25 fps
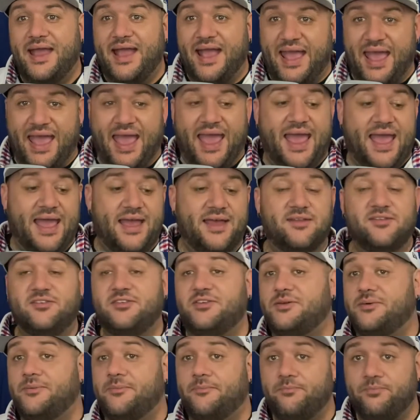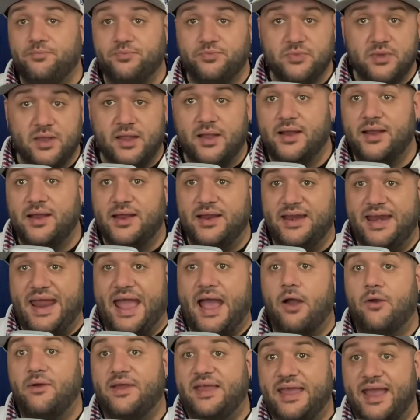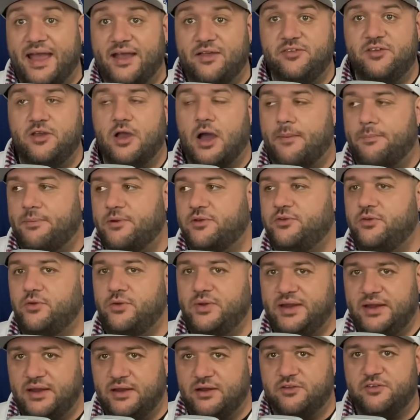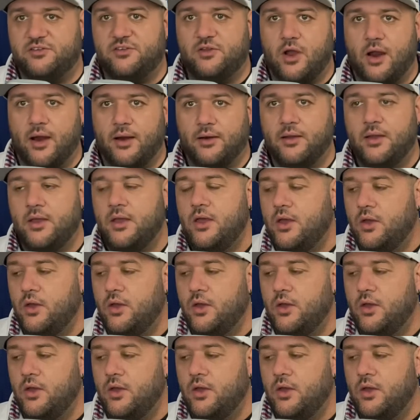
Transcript: And now he has the opportunity to start.